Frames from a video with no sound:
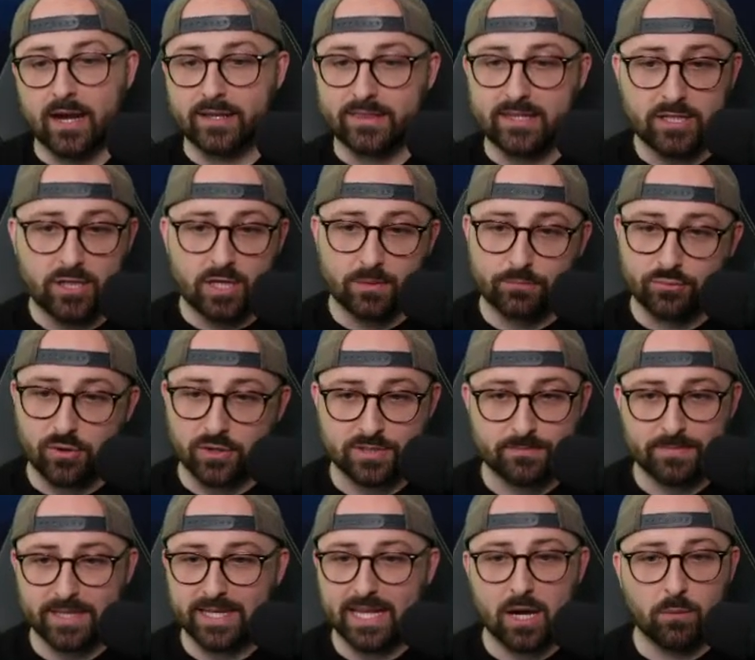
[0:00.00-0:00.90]
I think you can
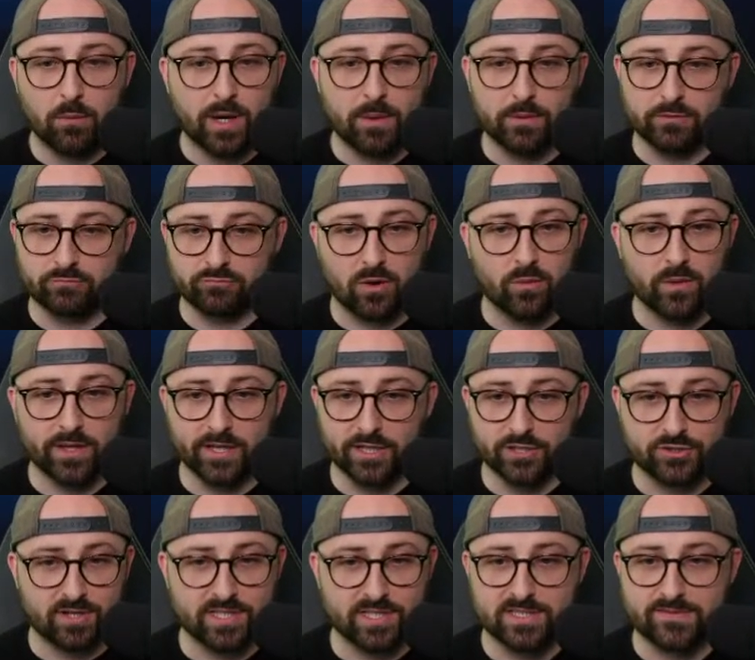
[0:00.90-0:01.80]
possibly get away with
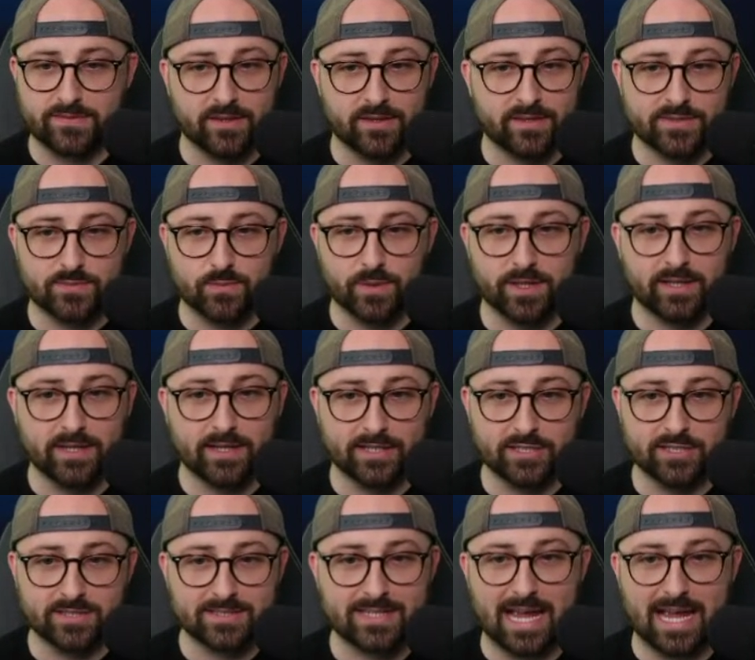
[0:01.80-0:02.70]
rolling your transfer this week
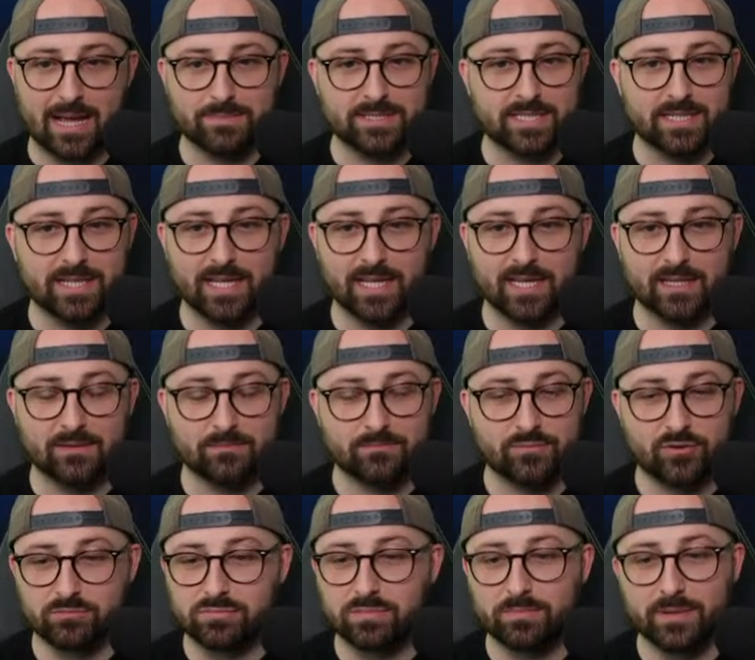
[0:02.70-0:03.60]
and just
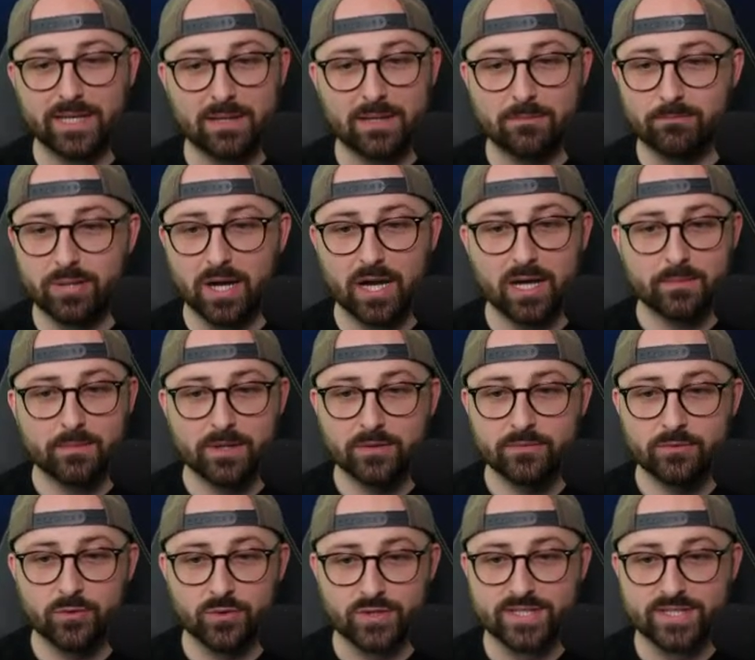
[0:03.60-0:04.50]
captaining probably in
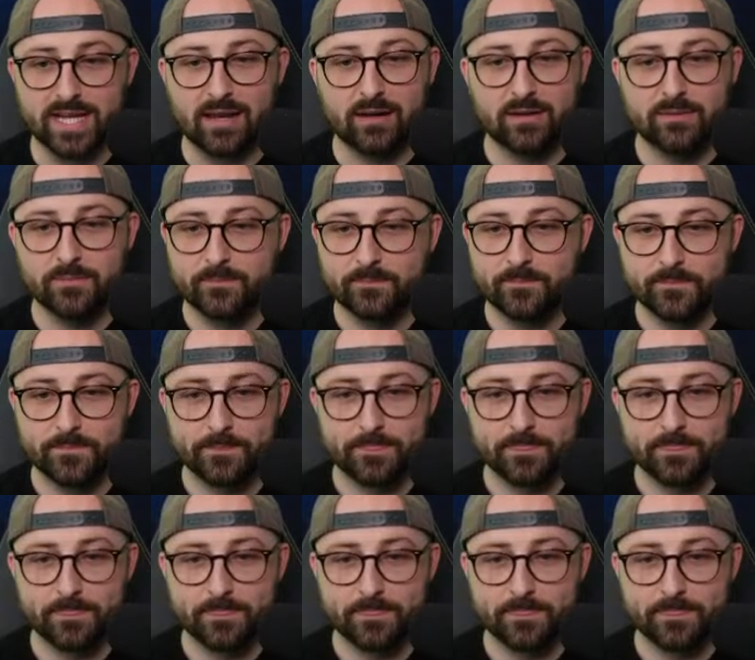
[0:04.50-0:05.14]
Burmo or Salah.